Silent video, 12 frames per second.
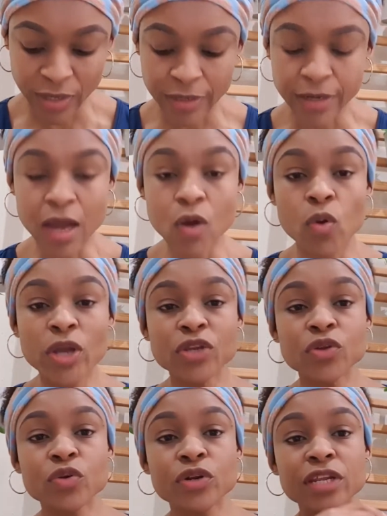Now, when
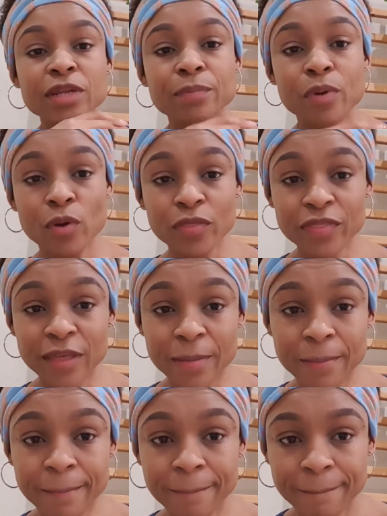you repot
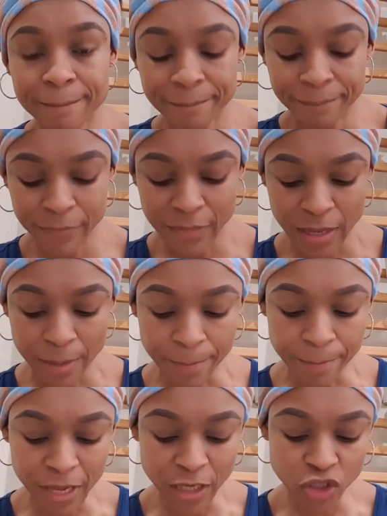them,
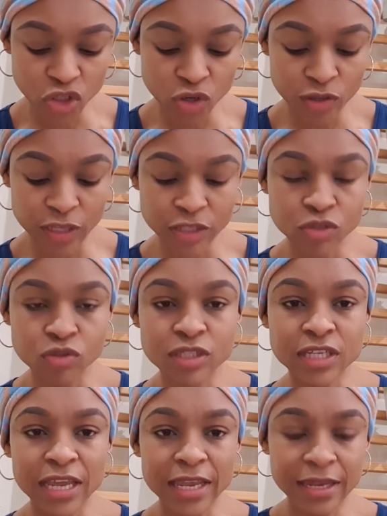make sure that
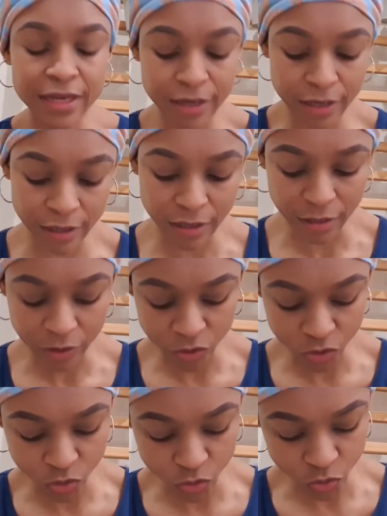
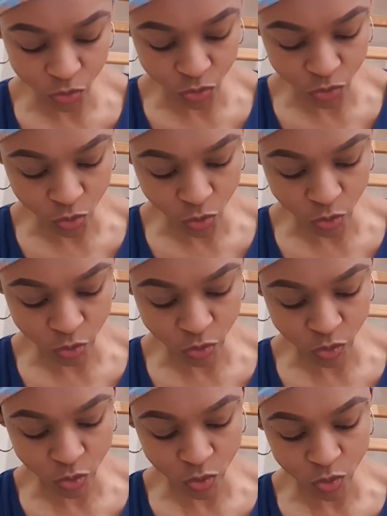you
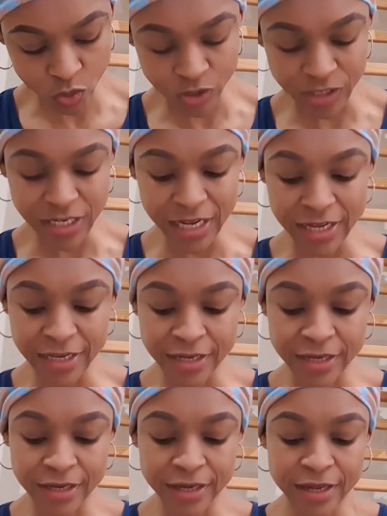also
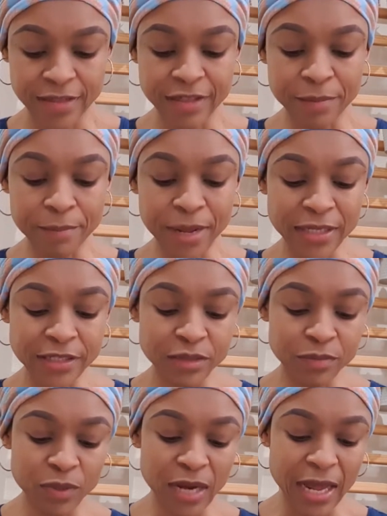take the
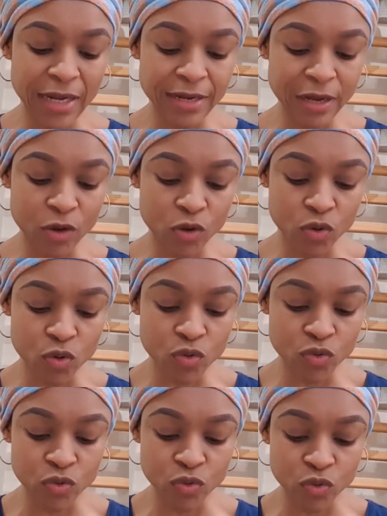multiple
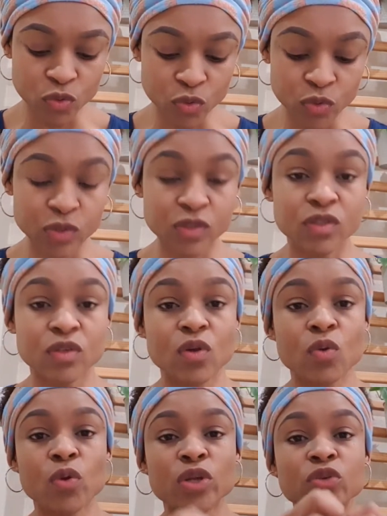undergrowth roots
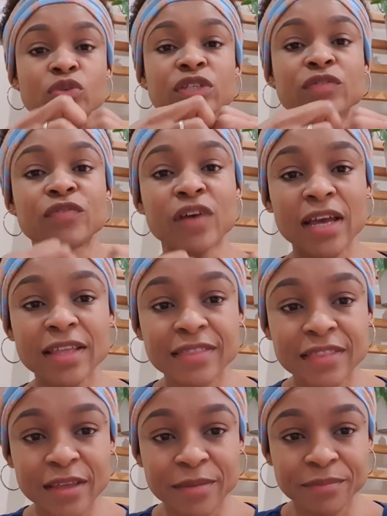when you
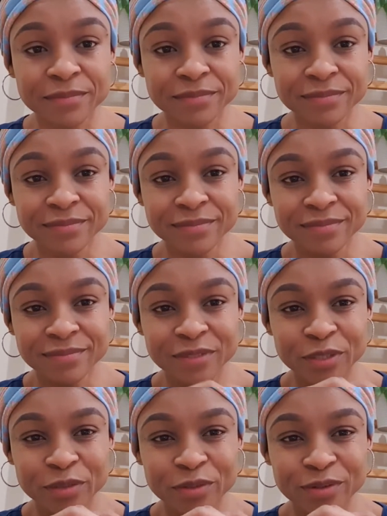divide them,
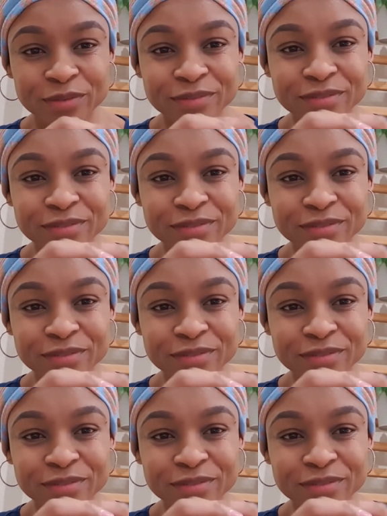you know.